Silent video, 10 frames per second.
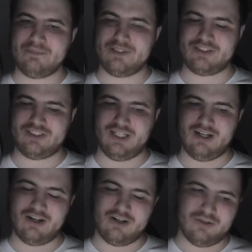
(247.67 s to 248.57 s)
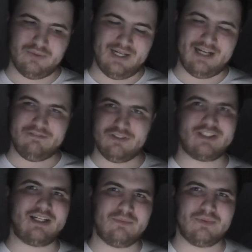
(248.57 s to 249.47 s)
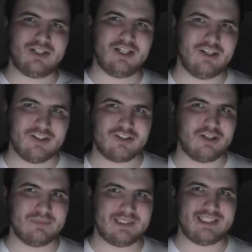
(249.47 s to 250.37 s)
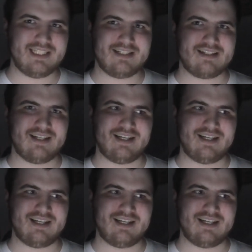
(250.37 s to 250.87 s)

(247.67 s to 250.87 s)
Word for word: But I'll have a look at what her comedy is,